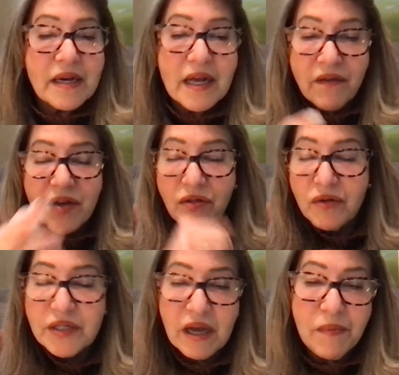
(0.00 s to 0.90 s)
I give you another
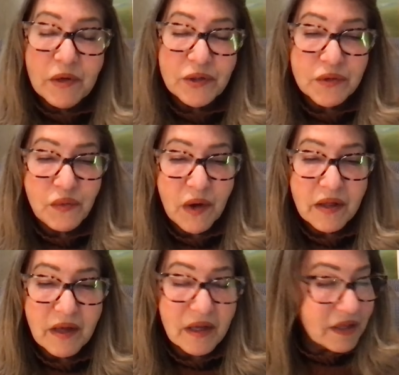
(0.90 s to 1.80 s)
example, which was one
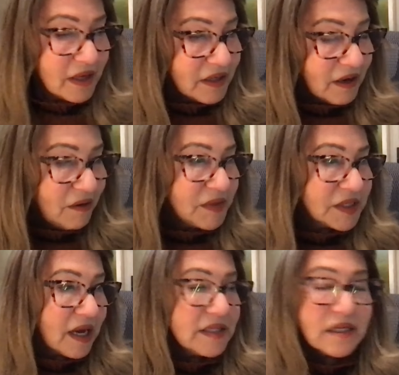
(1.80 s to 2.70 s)
that
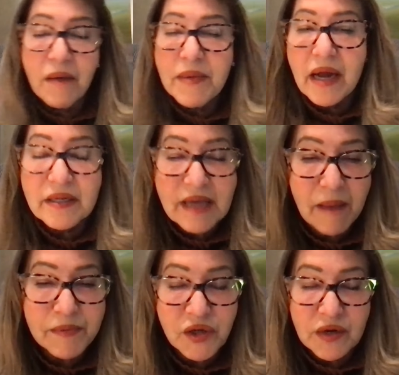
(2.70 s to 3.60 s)
is coming out of
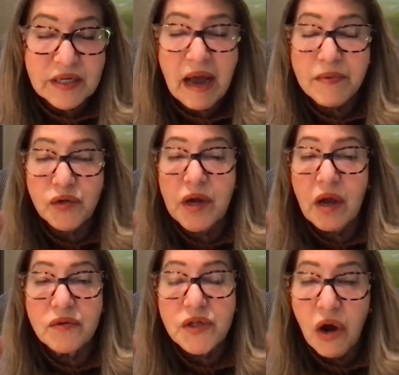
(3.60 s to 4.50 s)
Tapestry, and Tapestry
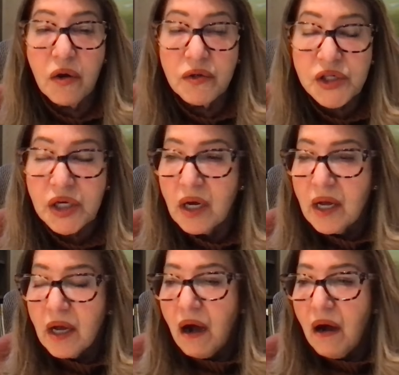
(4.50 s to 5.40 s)
owns Coach,
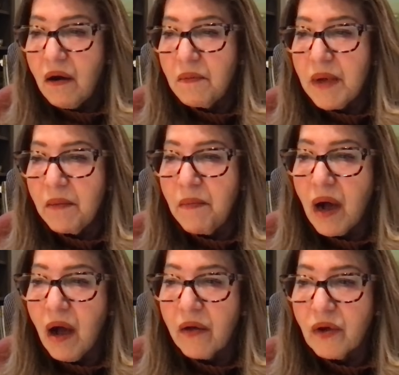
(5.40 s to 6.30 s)

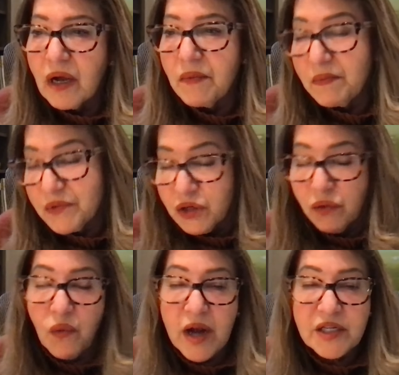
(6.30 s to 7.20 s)
among other,
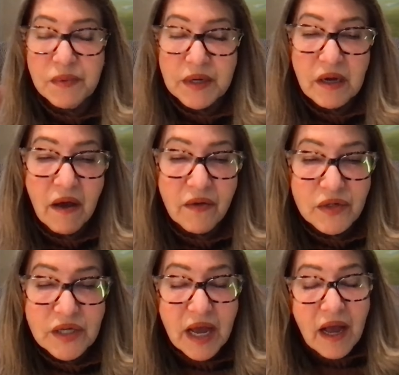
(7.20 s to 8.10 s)
Stuart Weitzman and others.